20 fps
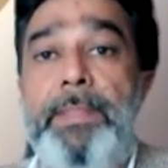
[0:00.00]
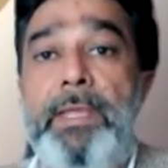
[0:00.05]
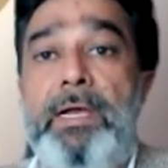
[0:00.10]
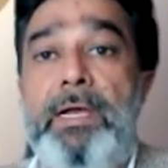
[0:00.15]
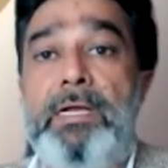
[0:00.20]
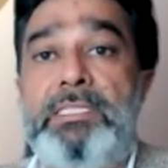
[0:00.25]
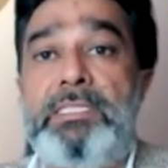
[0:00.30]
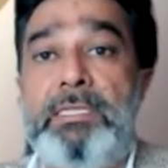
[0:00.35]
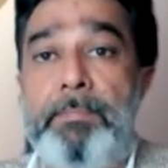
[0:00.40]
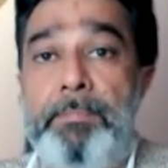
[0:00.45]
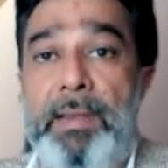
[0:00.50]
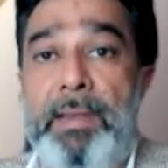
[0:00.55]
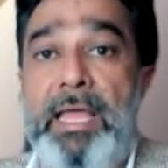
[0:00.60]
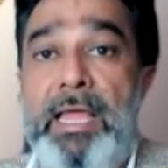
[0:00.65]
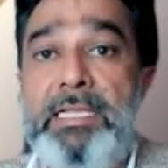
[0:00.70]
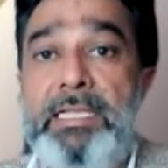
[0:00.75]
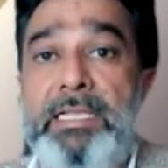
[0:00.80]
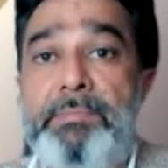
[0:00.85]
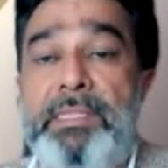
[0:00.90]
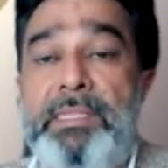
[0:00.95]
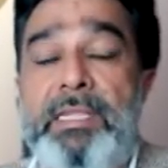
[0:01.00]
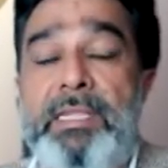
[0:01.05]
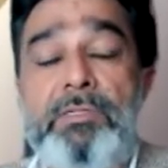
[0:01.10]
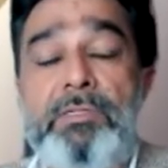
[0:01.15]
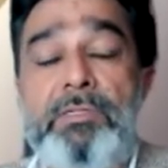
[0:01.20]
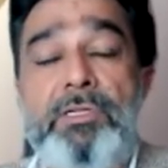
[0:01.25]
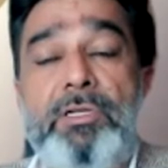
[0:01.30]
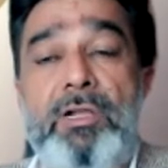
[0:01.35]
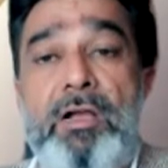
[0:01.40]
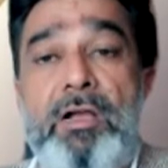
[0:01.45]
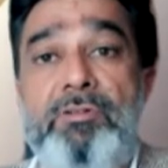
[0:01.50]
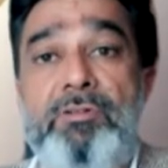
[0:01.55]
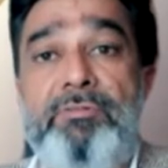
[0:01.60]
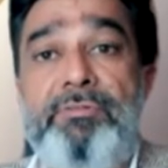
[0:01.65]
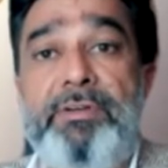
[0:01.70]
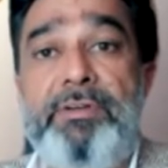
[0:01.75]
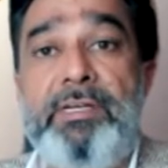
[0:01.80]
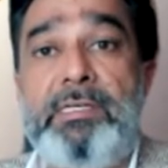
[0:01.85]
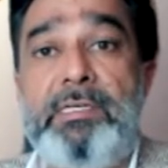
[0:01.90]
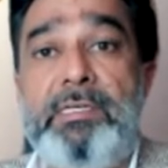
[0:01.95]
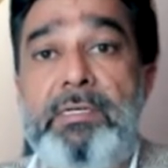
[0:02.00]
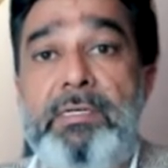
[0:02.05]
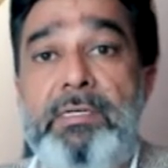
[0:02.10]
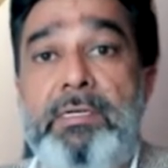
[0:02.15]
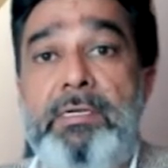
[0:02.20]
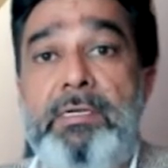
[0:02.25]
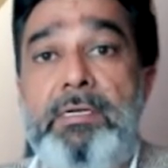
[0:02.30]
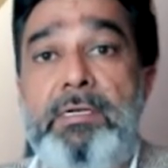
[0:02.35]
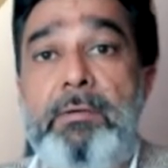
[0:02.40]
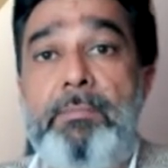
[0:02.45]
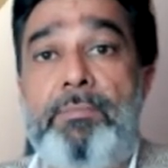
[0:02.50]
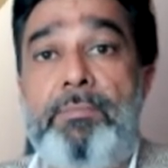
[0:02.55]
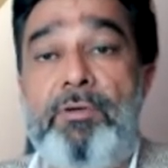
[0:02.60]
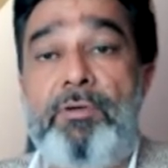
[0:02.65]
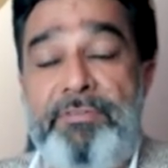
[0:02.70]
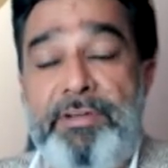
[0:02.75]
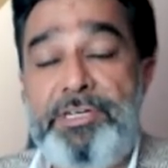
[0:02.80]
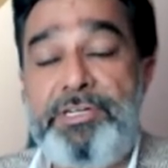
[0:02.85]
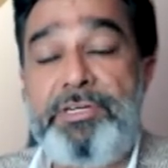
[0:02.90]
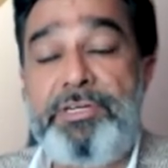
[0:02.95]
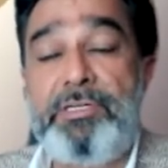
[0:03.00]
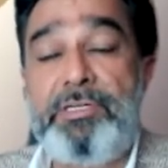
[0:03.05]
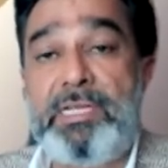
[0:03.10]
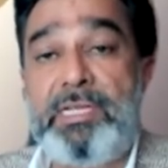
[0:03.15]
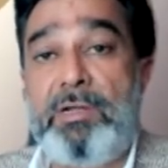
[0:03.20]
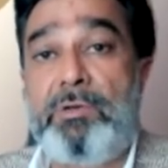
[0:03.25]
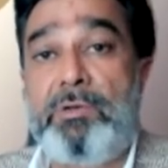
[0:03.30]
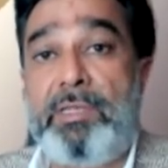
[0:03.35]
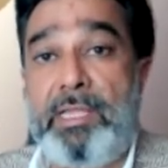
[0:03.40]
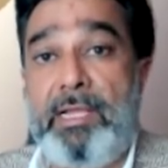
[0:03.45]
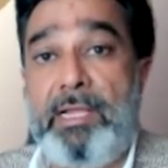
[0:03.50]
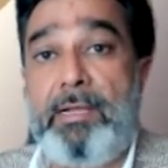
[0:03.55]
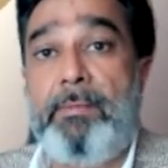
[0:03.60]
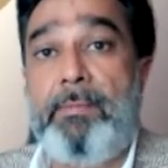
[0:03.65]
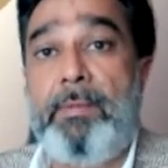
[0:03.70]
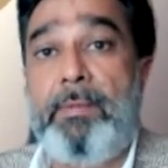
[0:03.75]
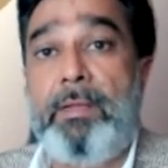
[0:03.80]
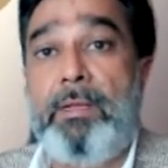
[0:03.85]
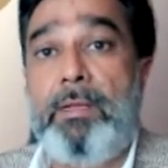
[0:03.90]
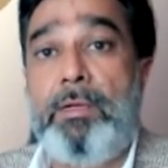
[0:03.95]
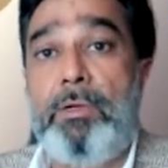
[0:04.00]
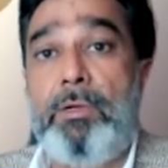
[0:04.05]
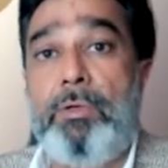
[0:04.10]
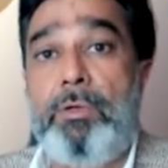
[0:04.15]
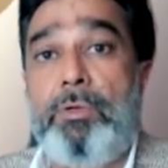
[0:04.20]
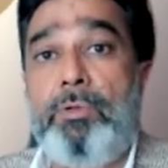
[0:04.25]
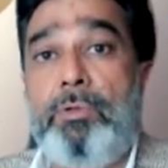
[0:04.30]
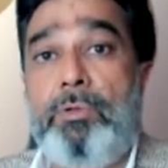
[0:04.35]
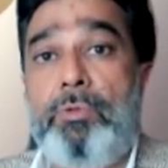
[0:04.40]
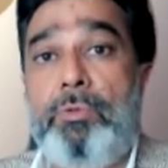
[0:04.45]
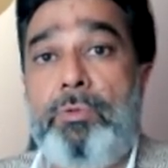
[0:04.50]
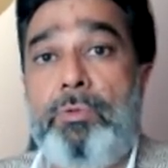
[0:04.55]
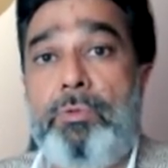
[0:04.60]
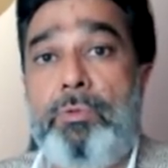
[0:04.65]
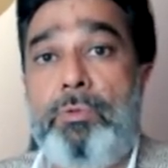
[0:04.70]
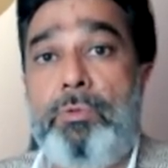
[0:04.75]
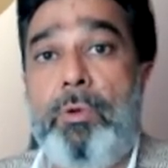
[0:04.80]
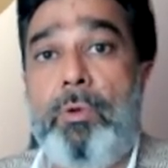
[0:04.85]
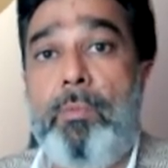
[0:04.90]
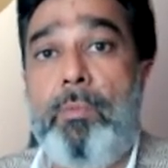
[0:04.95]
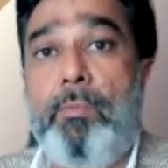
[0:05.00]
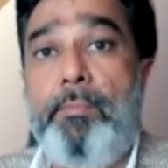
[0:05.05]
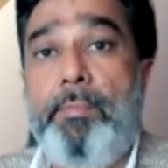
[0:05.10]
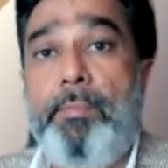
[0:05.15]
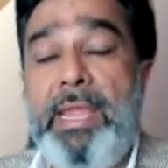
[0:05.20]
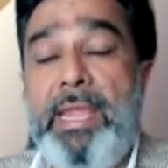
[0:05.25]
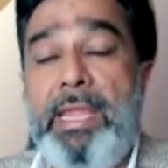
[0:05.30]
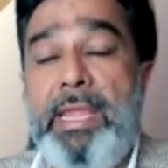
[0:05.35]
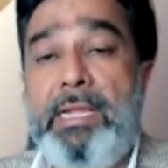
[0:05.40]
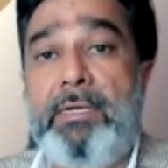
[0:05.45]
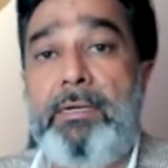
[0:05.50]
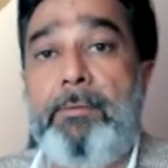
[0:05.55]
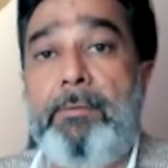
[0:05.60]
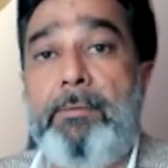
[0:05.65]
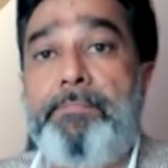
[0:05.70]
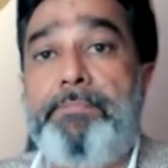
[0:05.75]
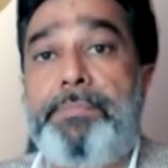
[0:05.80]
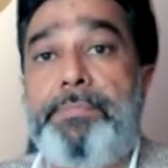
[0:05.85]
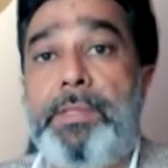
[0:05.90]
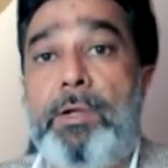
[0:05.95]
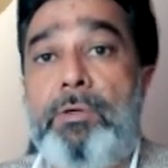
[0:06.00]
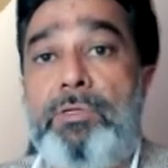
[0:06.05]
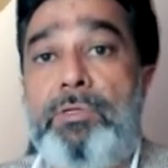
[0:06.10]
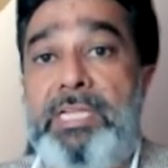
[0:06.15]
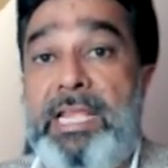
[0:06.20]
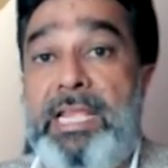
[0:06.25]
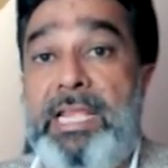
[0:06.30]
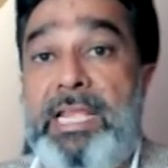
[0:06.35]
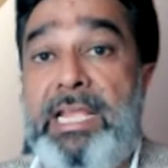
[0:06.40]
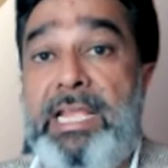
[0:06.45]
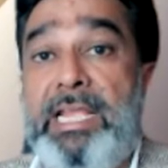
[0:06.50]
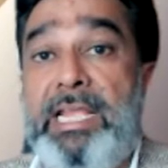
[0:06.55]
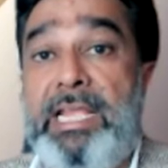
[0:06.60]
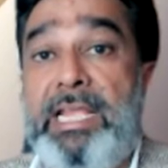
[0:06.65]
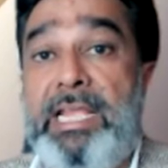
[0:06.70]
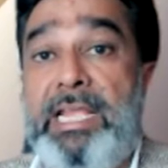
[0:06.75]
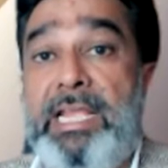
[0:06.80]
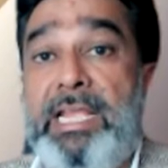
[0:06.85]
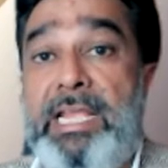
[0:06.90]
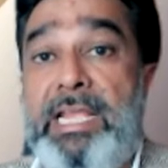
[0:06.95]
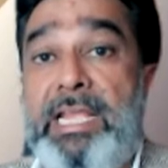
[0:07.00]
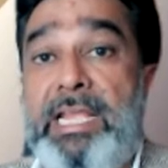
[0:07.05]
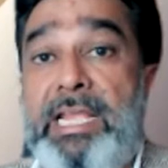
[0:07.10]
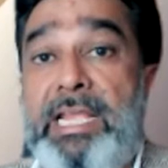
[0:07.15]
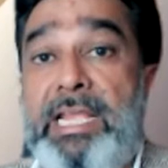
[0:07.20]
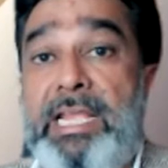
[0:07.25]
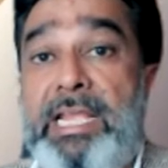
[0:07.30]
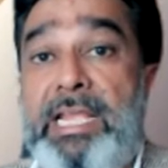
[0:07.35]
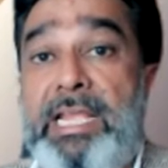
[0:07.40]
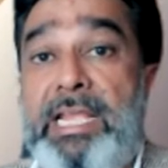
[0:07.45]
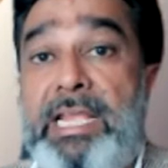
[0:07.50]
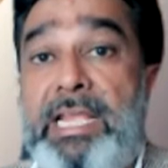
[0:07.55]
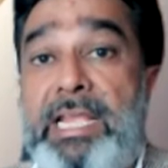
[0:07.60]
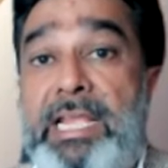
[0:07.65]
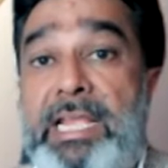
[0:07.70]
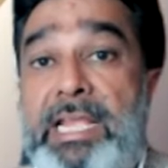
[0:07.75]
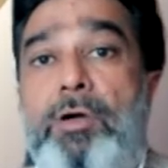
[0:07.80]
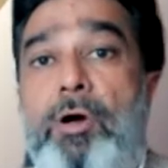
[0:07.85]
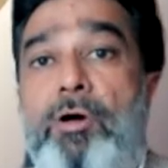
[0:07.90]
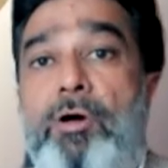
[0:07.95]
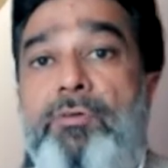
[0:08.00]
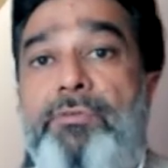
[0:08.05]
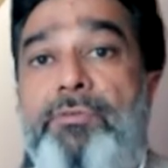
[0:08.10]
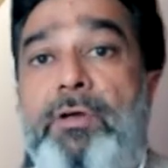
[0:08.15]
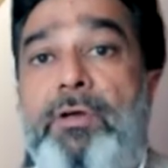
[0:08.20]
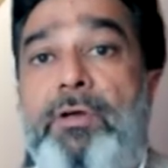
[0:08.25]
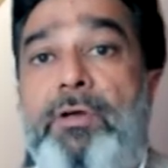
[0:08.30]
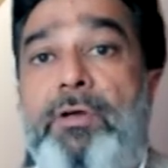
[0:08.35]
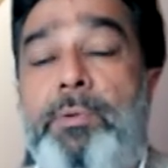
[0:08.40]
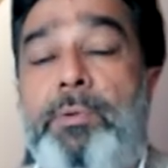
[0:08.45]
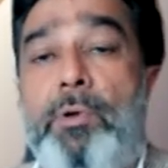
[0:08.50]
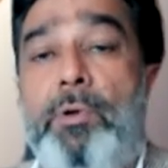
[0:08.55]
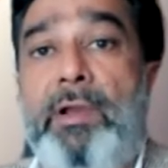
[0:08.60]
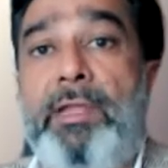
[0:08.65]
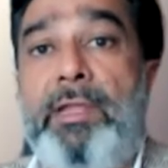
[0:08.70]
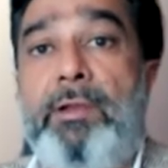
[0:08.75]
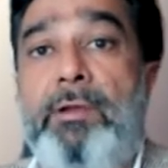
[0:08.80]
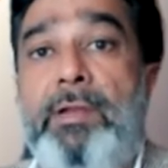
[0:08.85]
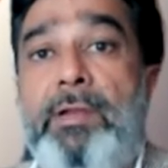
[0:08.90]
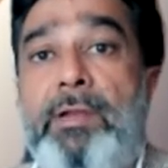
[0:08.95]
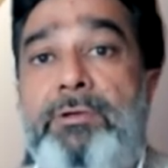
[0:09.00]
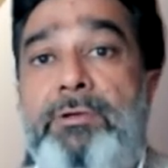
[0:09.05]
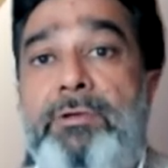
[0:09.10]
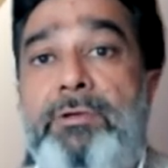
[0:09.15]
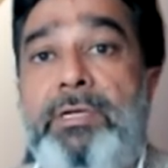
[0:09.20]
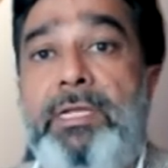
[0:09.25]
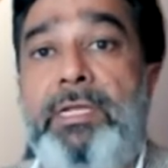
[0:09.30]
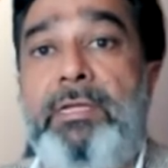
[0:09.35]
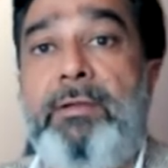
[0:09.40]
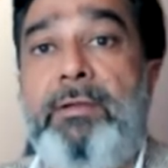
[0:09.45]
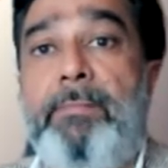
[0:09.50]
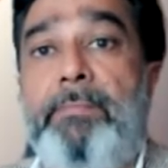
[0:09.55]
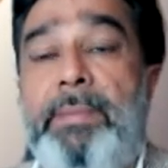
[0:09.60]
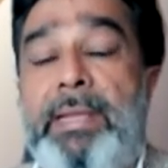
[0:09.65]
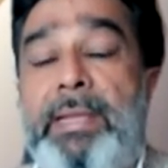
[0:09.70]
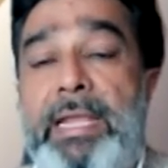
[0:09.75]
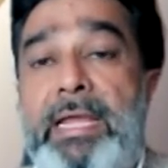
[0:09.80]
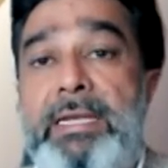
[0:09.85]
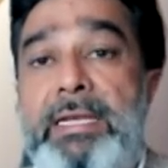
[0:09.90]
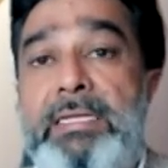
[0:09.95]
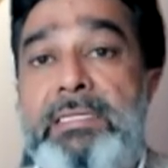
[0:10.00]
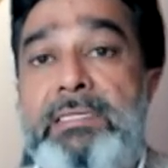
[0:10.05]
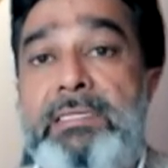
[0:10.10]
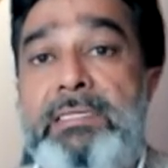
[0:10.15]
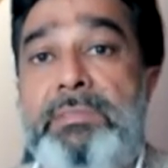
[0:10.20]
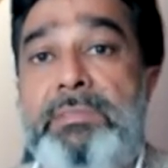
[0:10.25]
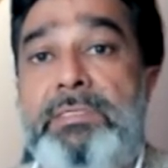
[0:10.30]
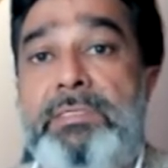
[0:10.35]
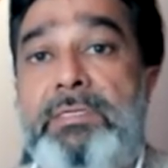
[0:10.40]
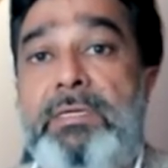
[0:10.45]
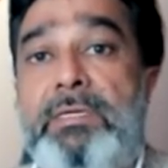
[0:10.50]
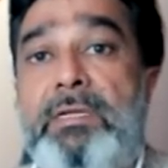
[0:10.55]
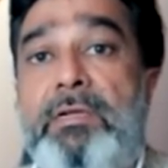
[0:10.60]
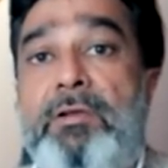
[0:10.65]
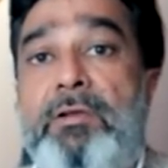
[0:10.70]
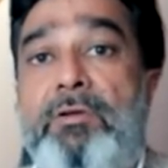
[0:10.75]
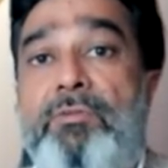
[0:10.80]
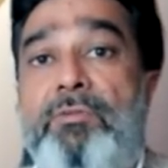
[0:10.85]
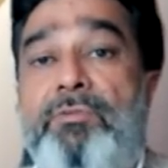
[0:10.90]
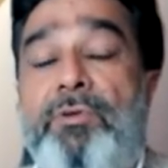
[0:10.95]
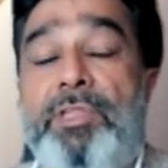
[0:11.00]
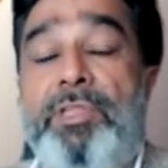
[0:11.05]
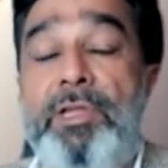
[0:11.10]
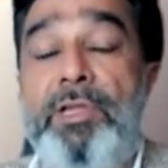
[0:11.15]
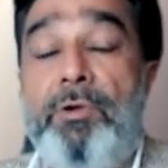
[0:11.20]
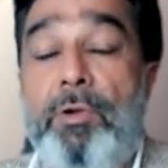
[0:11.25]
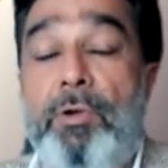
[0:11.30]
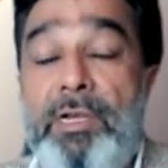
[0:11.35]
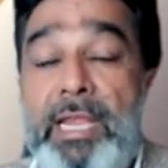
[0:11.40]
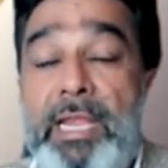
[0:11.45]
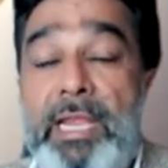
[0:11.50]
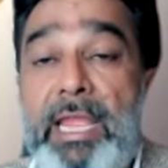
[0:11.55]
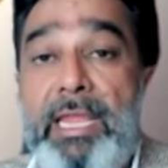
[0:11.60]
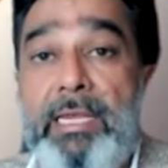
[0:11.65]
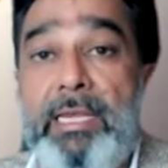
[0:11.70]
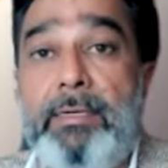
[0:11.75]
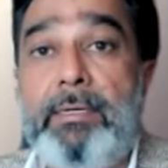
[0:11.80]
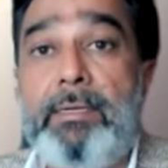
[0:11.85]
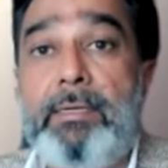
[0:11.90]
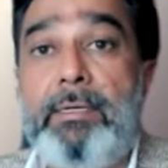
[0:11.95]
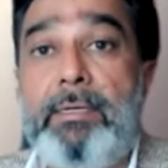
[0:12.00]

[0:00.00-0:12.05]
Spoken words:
supplies, but there are also counterfeit professionals out there who make or take advantage of poor regulatory mechanisms for their own gain.